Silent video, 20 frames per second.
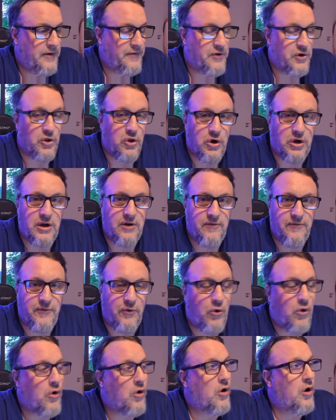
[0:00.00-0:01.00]
If you're looking
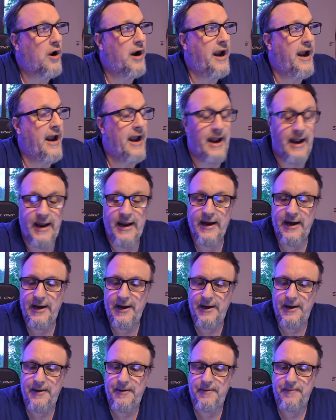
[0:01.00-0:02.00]
for
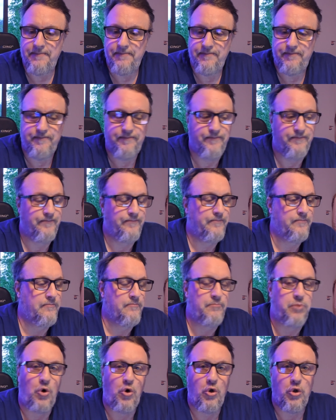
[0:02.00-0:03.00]
a
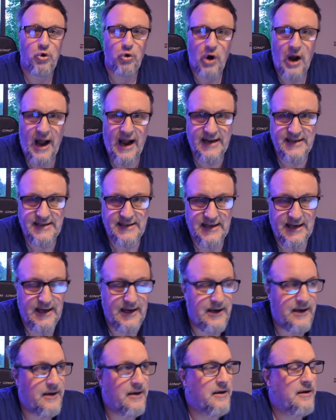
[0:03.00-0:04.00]

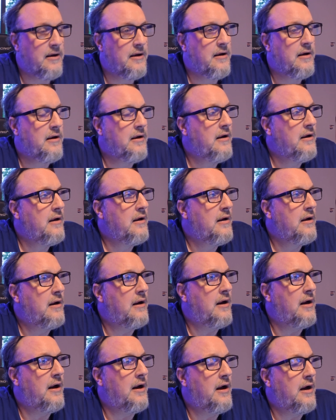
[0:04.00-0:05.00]
polarizing
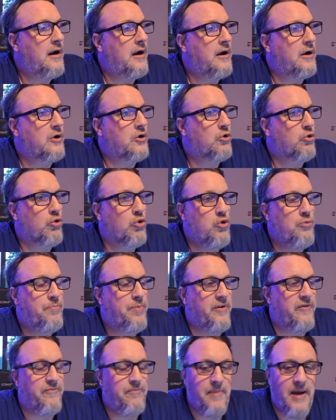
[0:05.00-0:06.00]

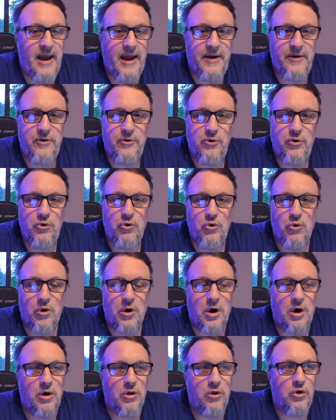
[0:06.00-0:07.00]
group of men who
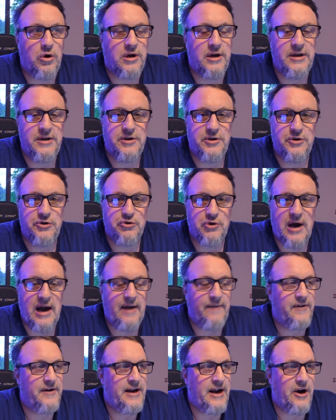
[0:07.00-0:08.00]
are looking to
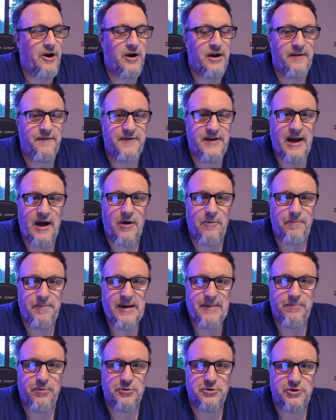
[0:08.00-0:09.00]
drive a narrative down
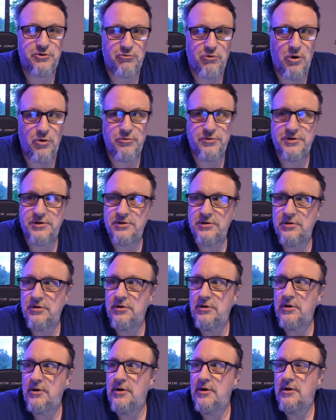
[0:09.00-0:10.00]
people's throats,
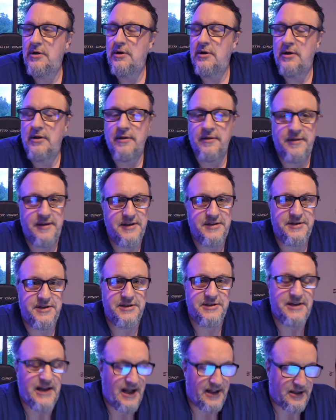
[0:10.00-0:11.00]
this
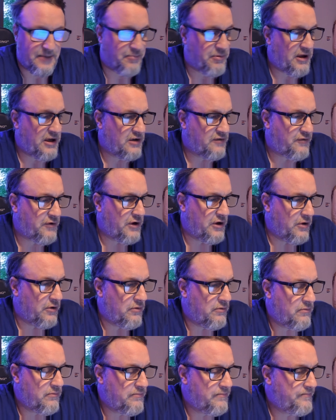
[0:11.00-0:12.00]
is not the place for
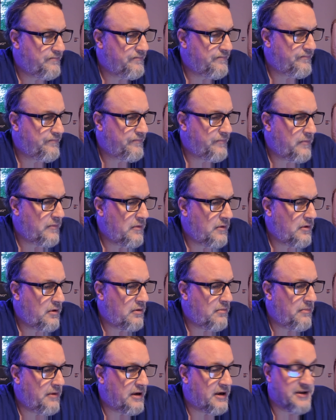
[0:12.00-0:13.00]
you,
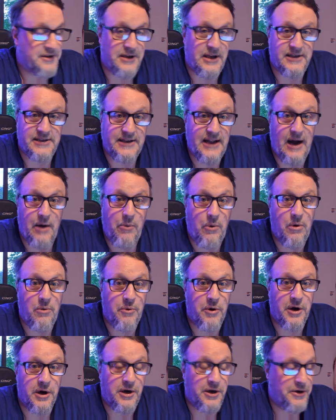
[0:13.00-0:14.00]
because that's not
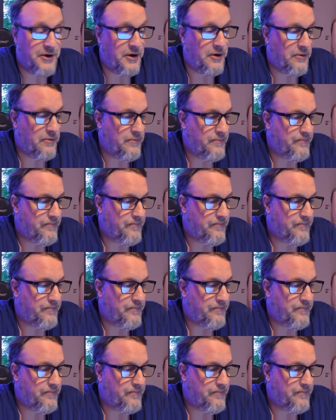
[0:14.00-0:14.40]
what we're going to do.